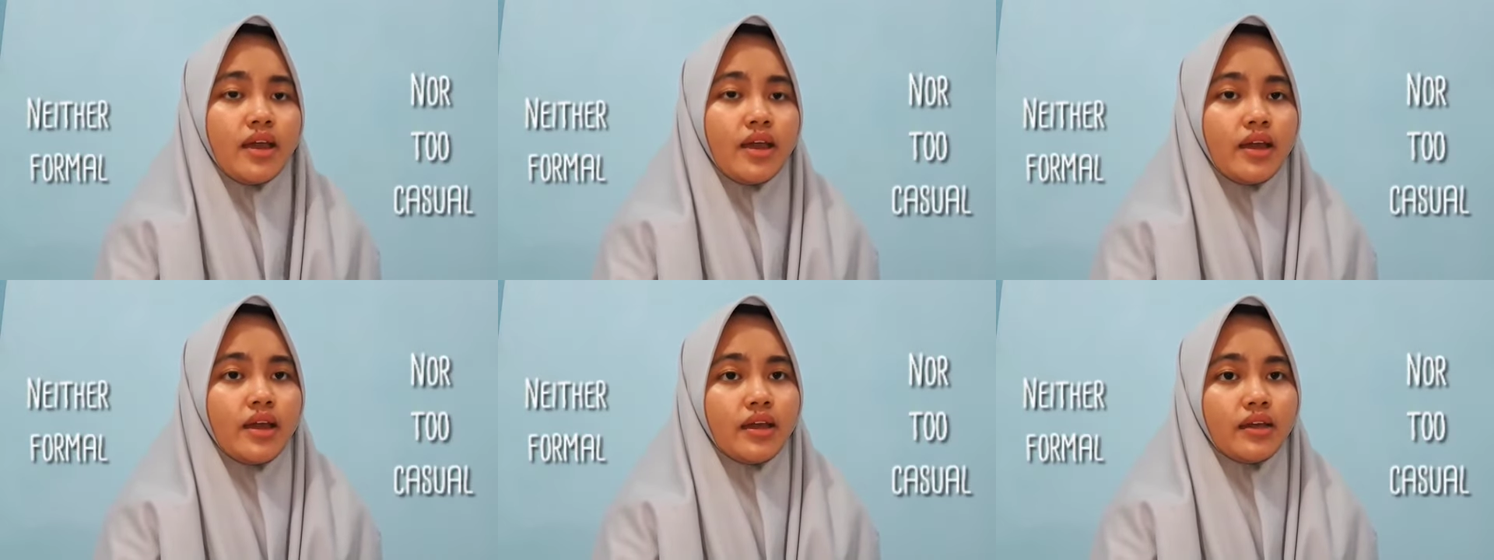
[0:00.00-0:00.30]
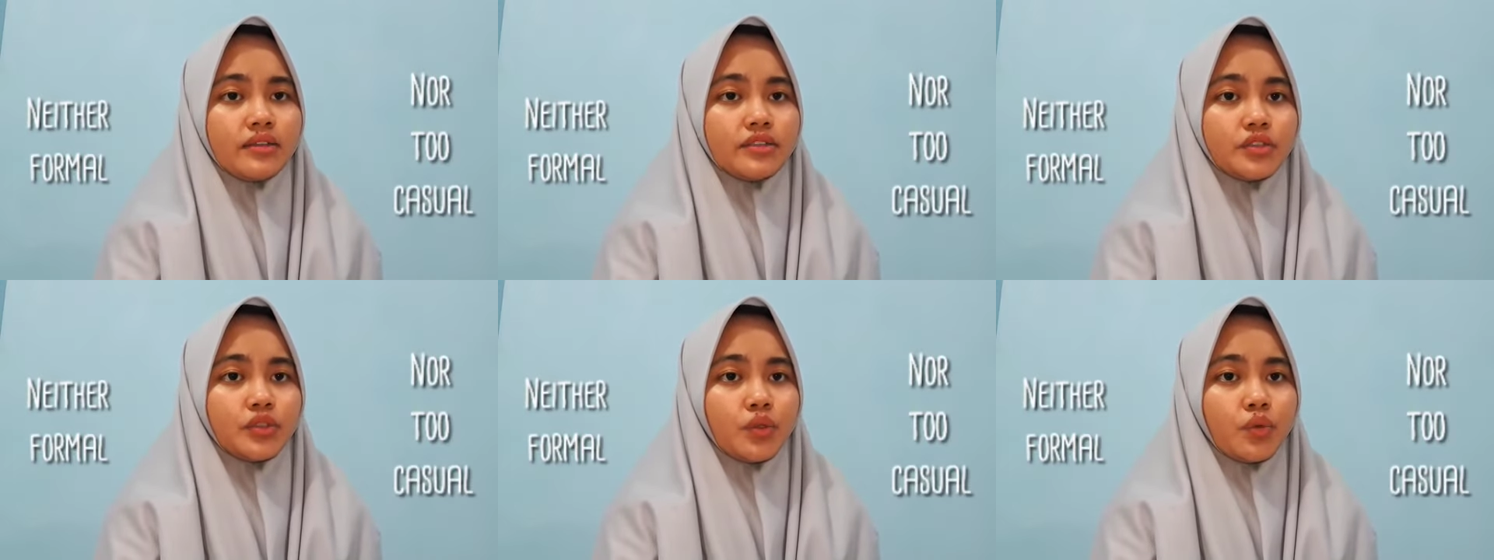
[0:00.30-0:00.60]

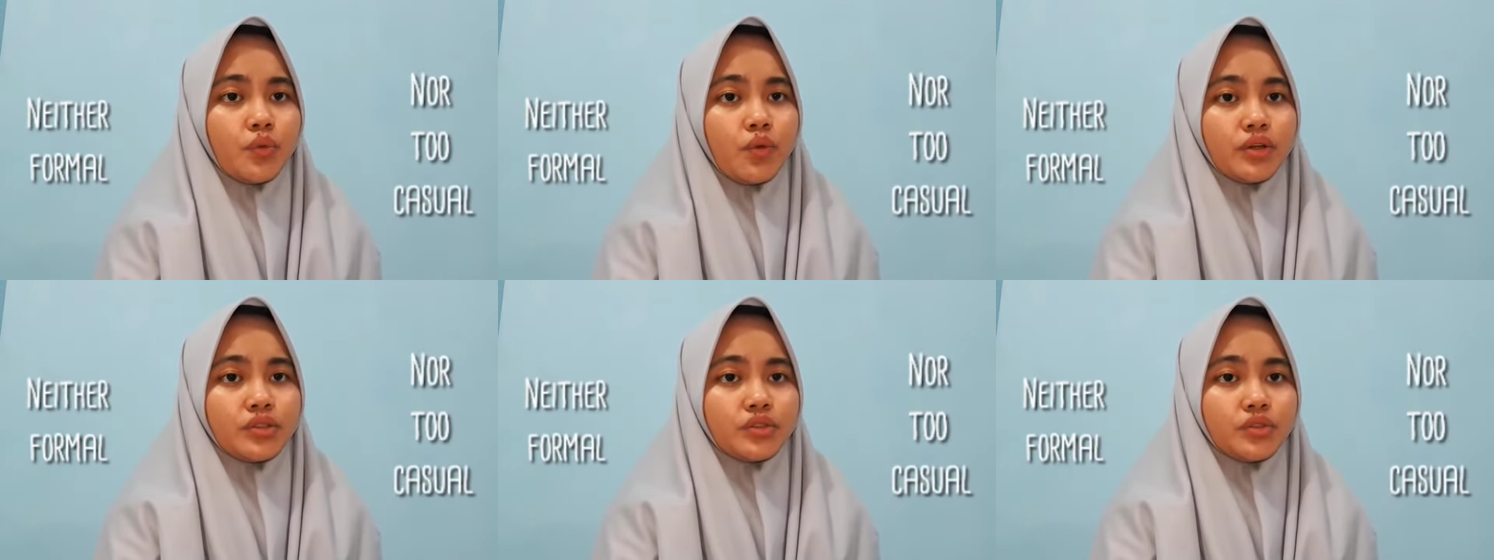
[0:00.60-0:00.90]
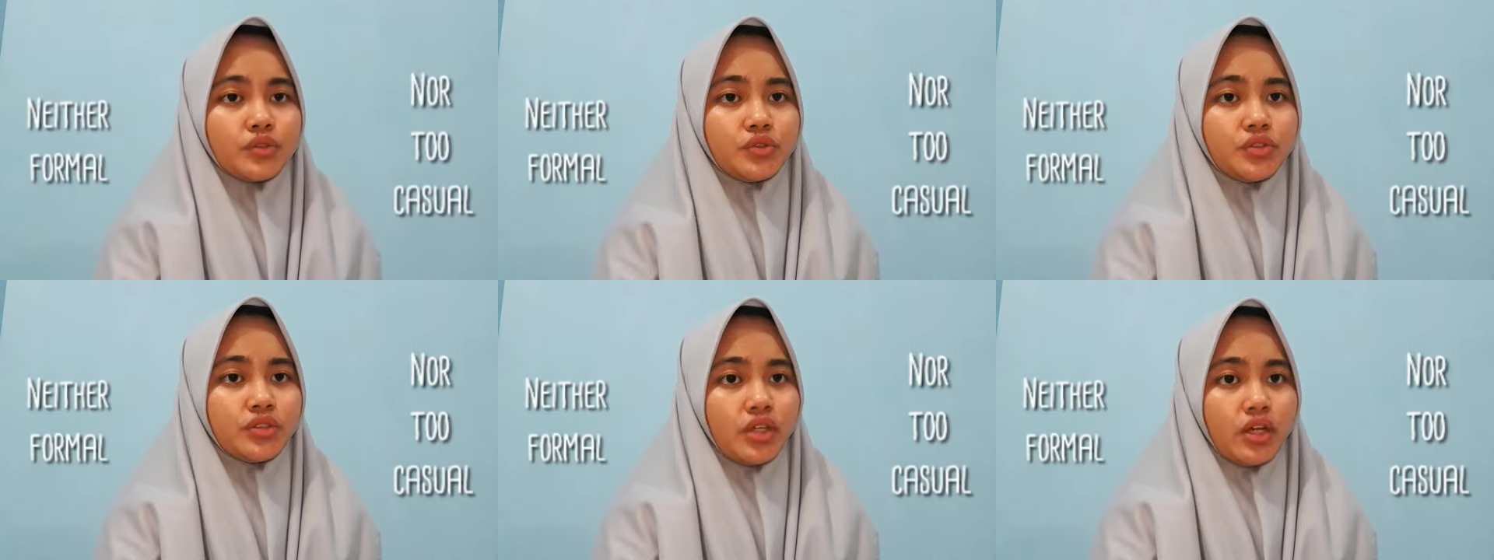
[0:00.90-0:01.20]
and don't
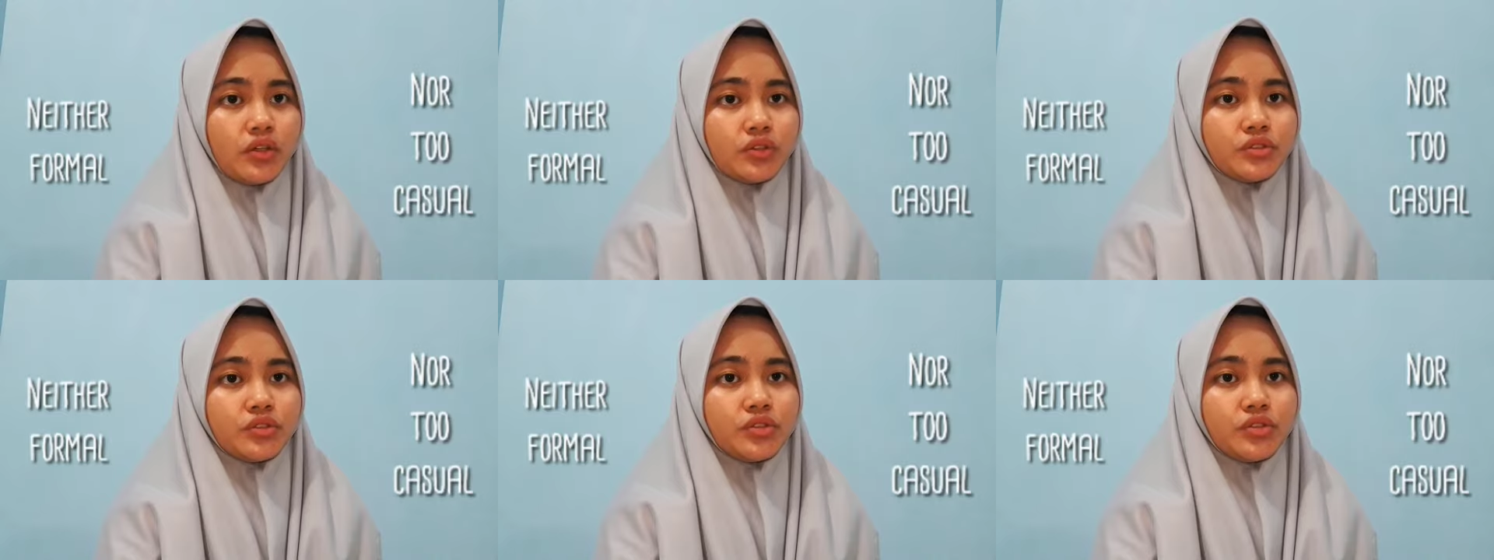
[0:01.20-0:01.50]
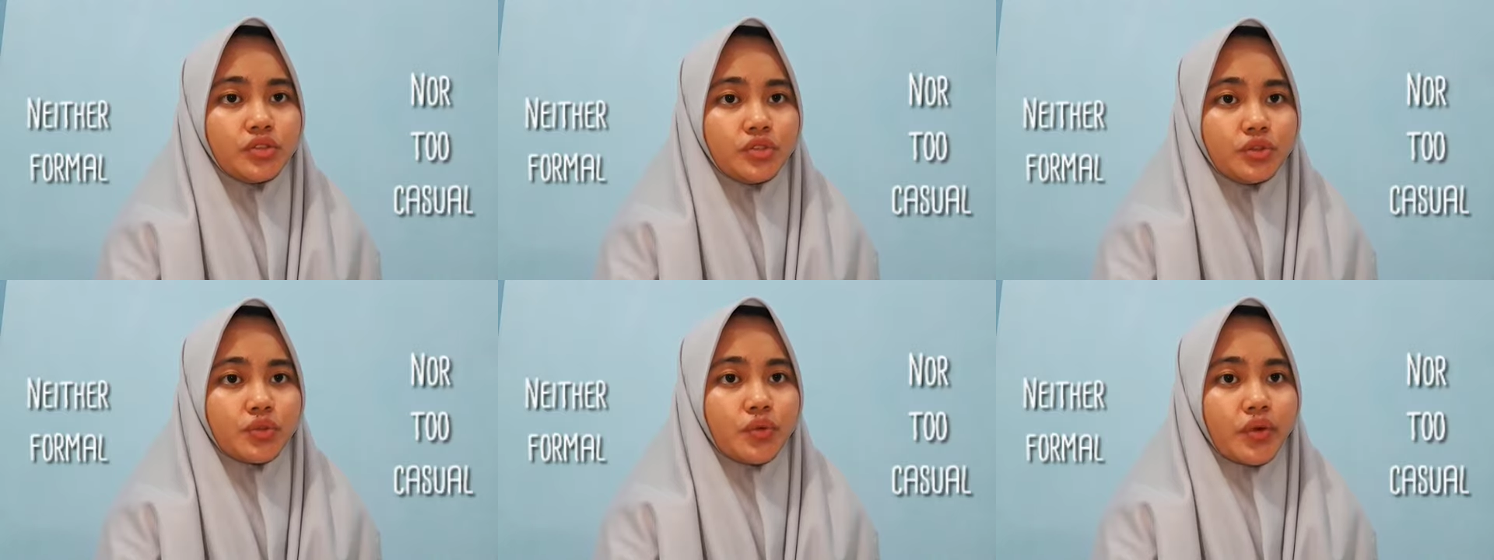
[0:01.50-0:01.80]
want to
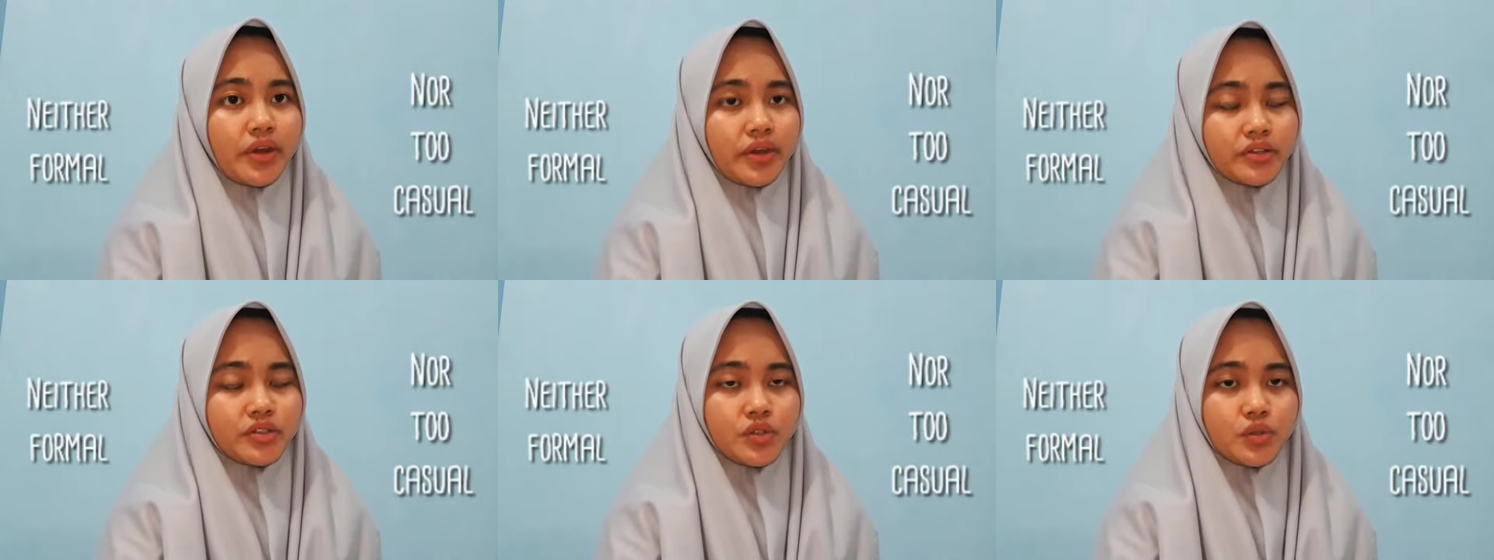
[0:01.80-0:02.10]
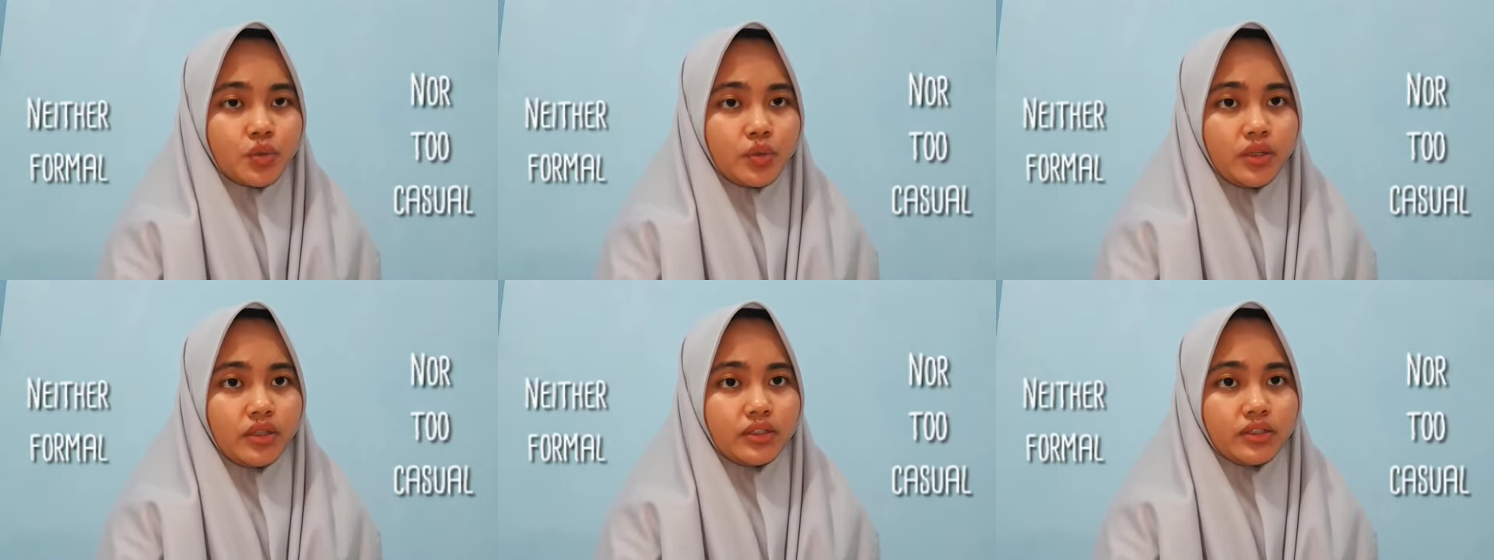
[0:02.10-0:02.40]
sound too
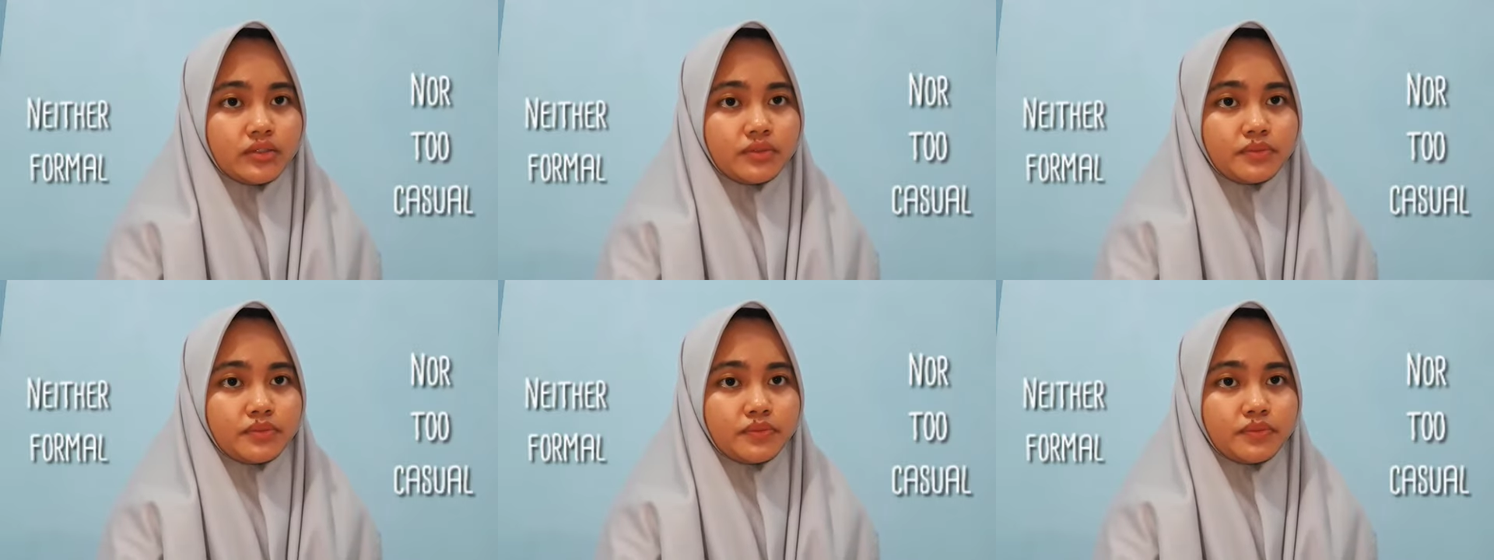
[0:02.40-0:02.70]
casual.